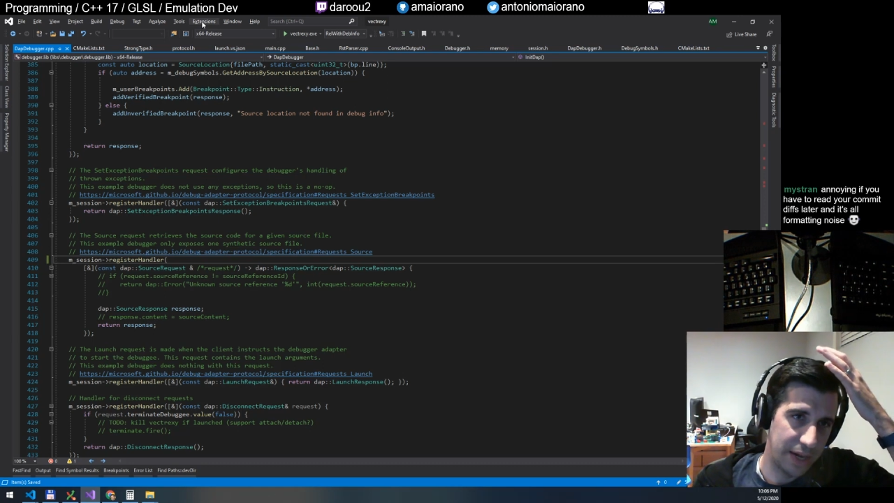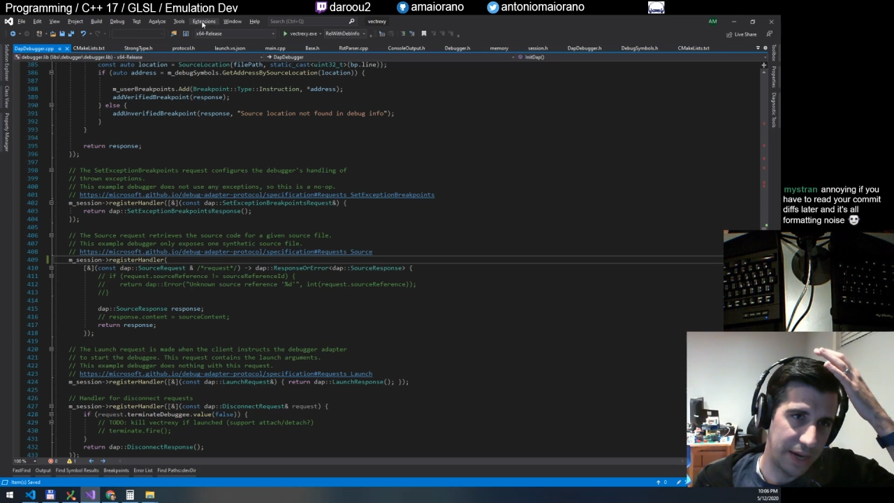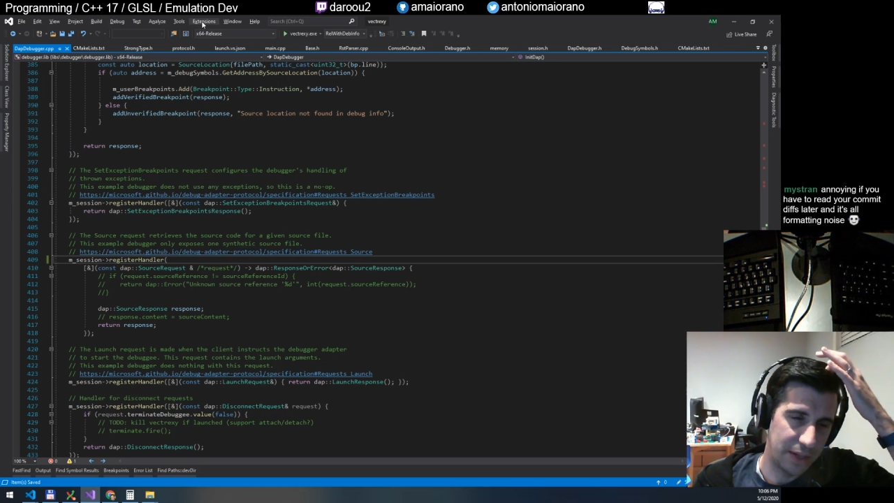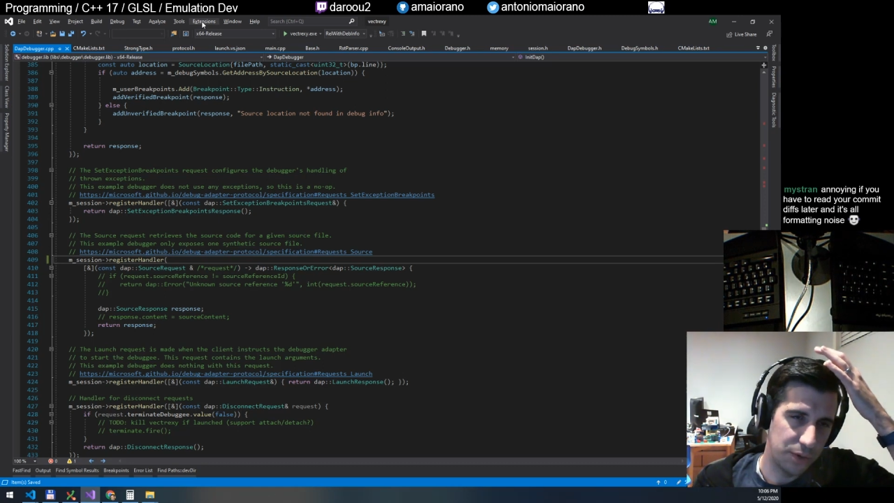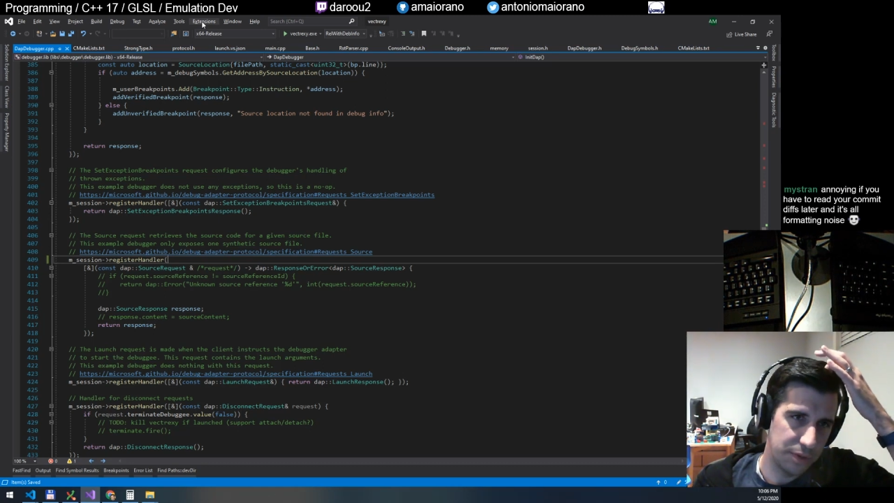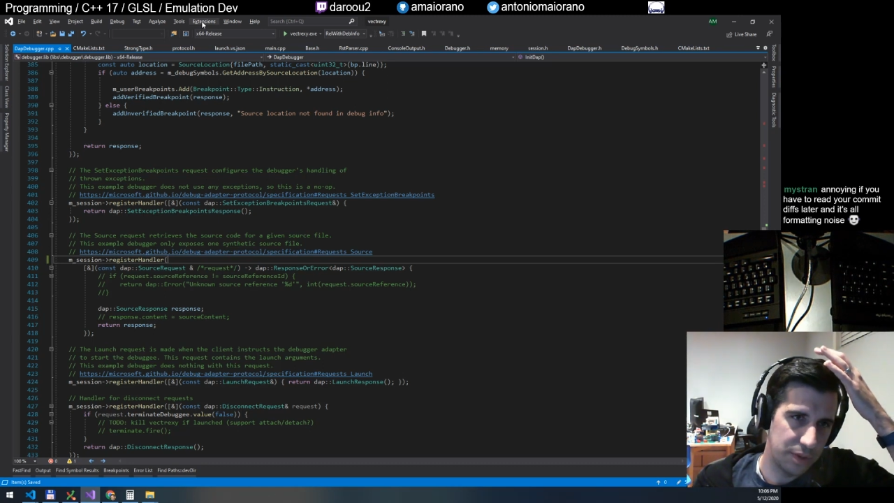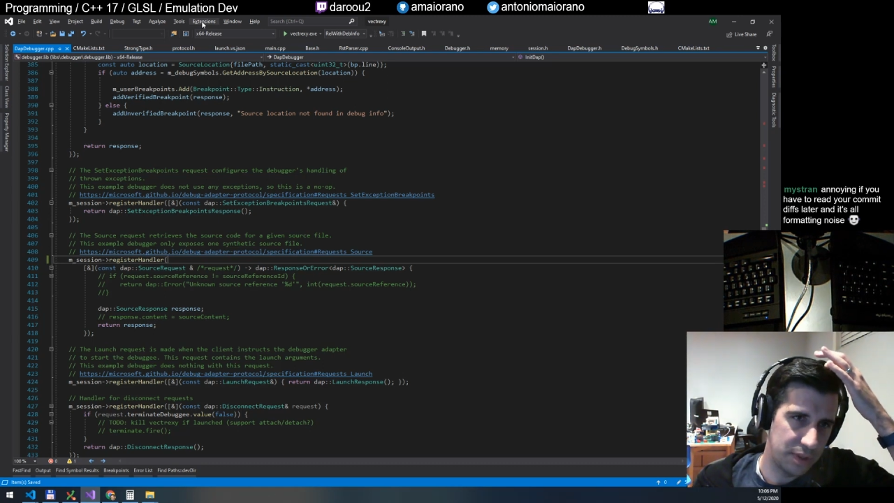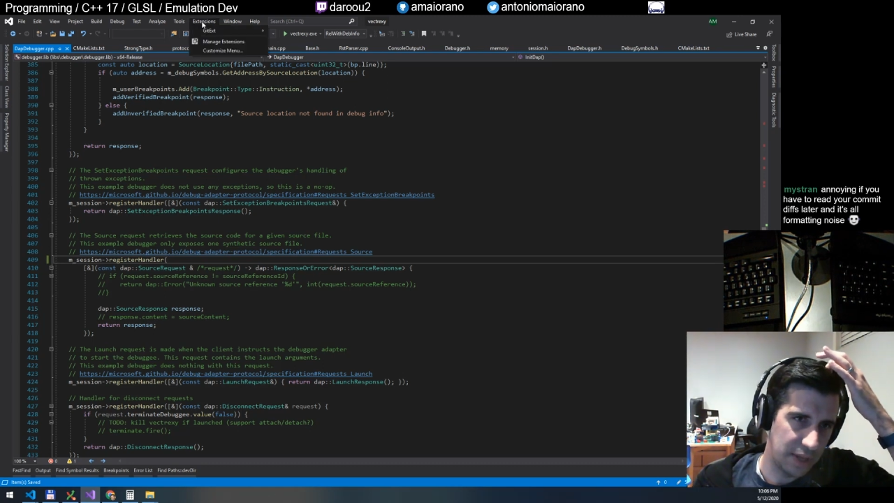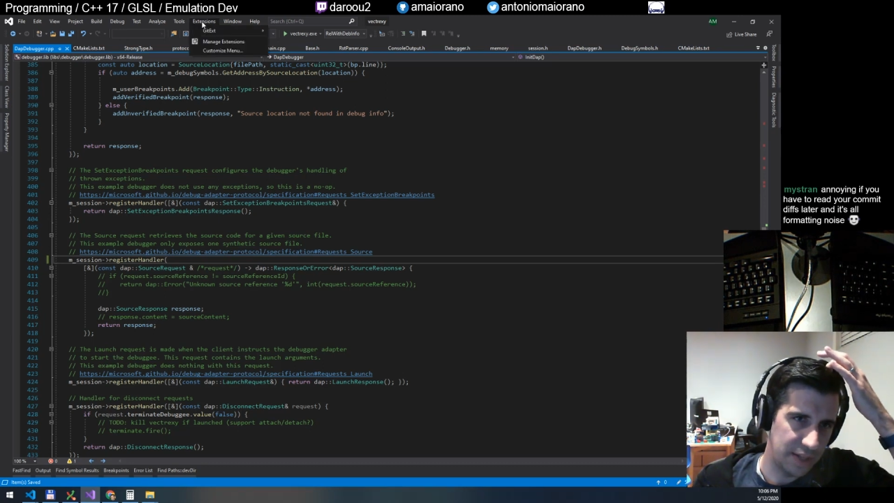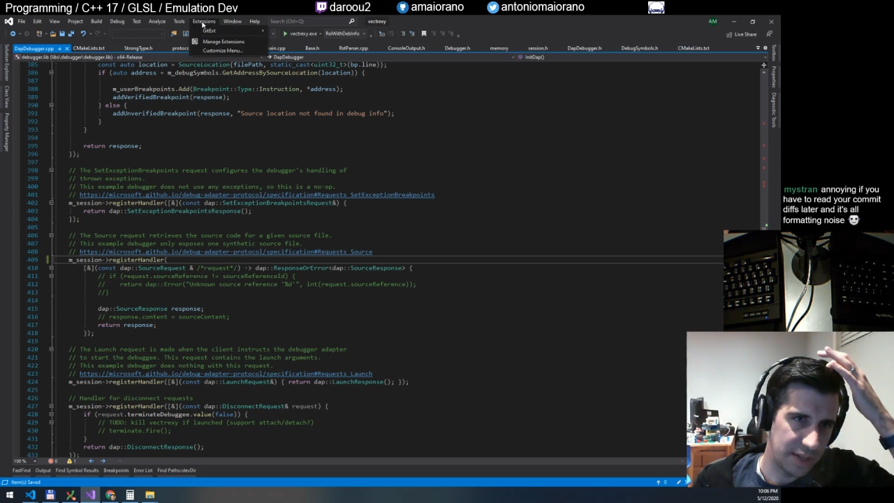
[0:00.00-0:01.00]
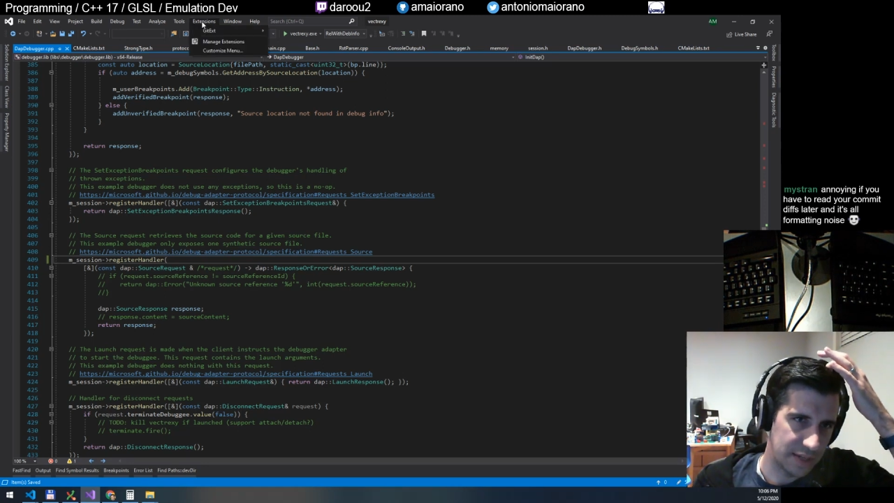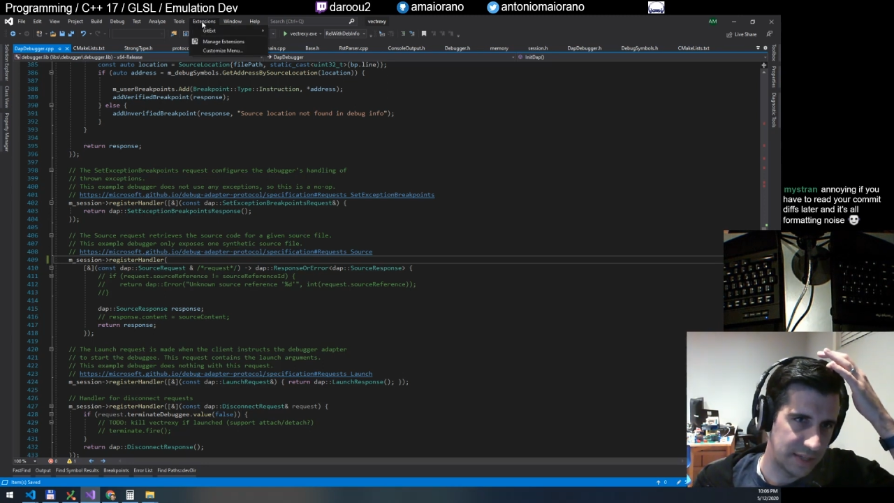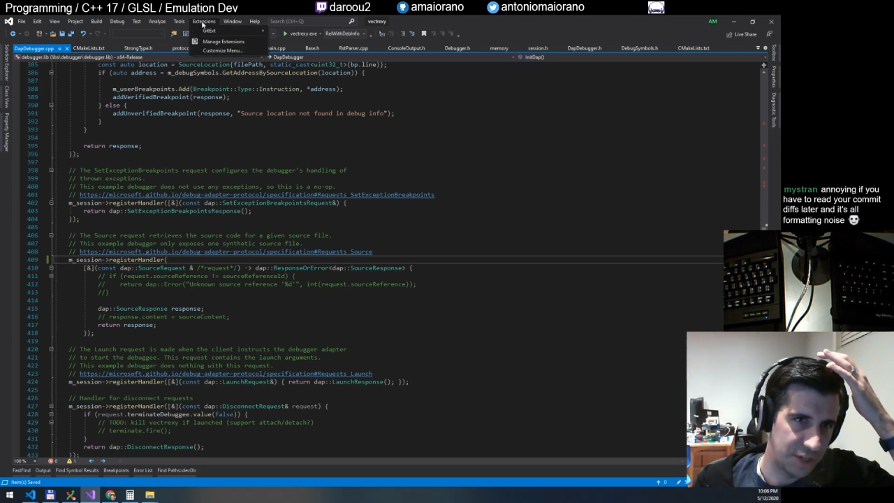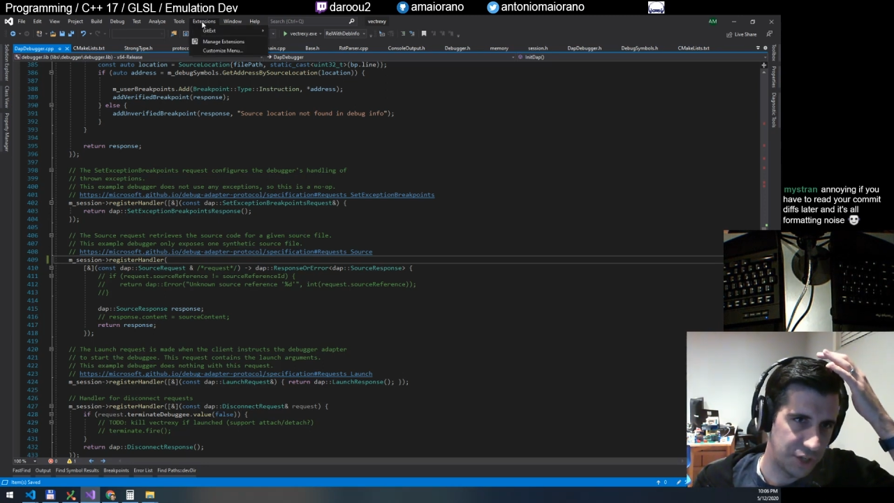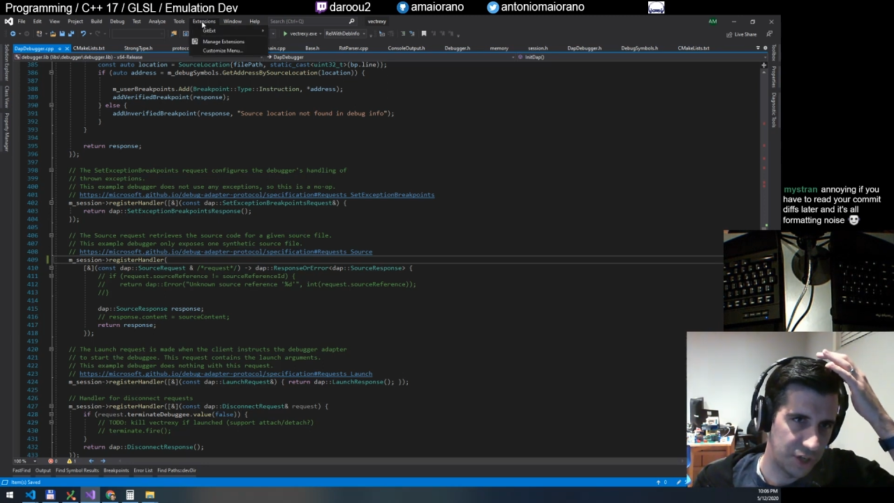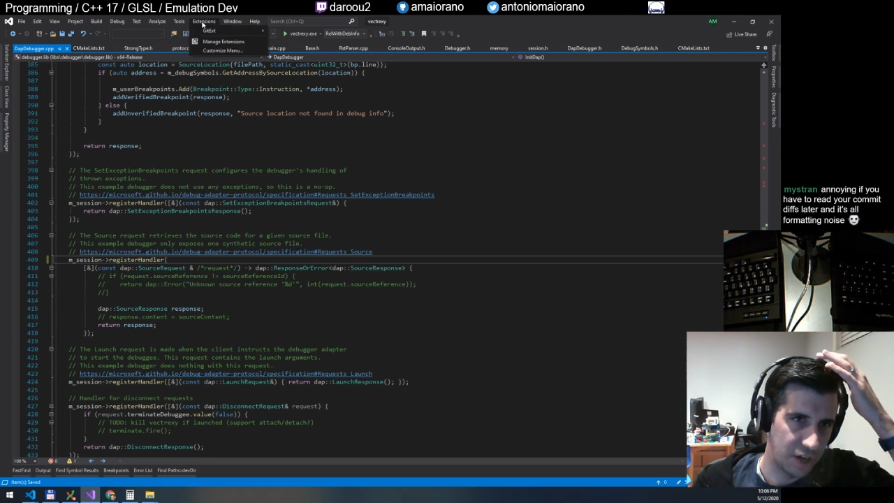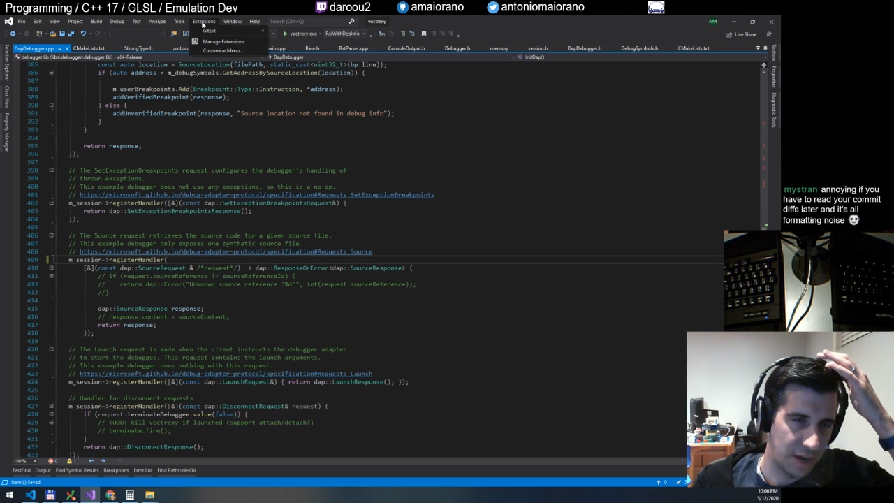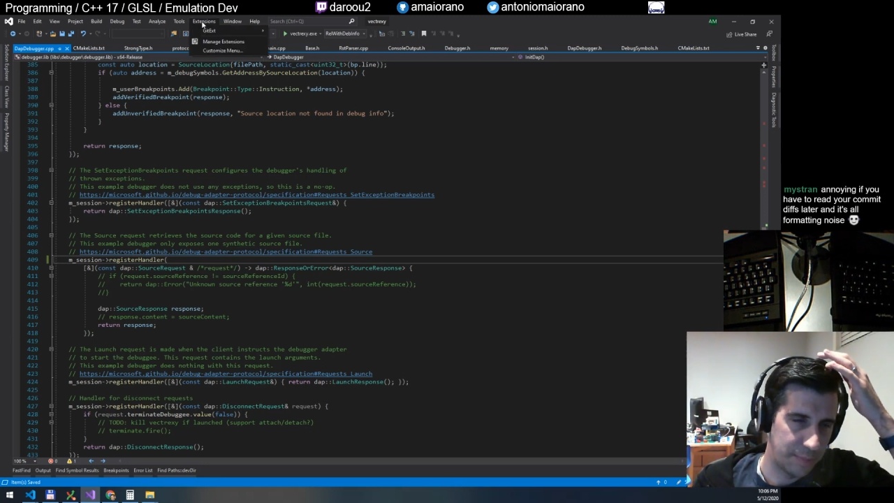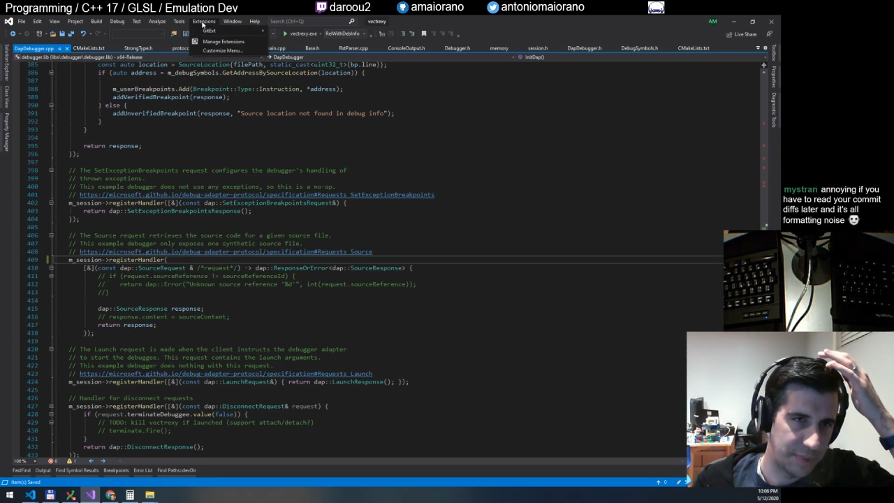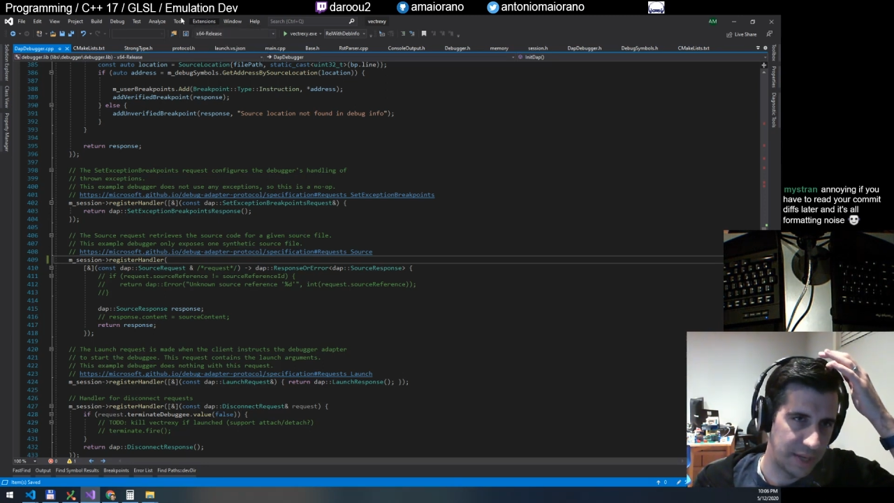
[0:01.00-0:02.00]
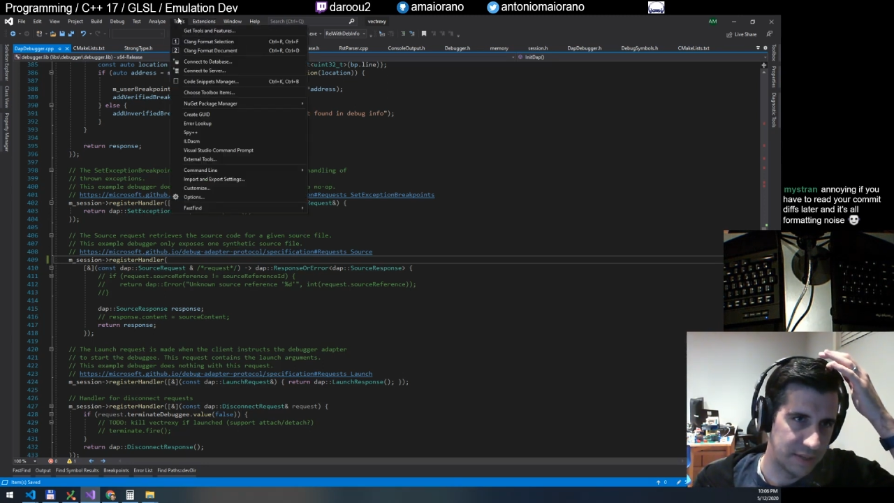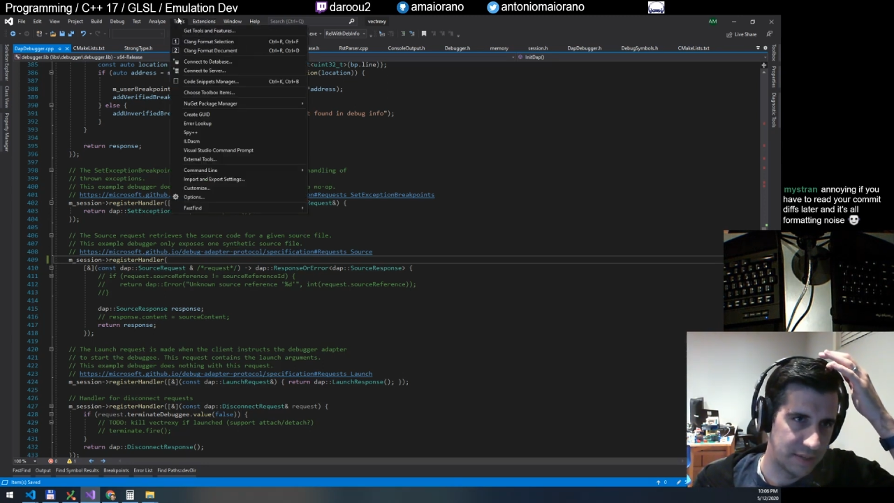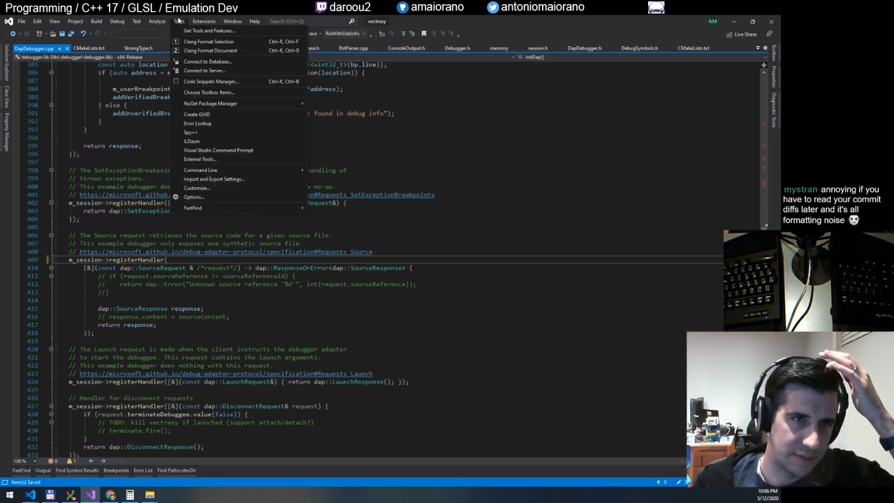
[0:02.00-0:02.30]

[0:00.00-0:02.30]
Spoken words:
and I don't think the extension got updated.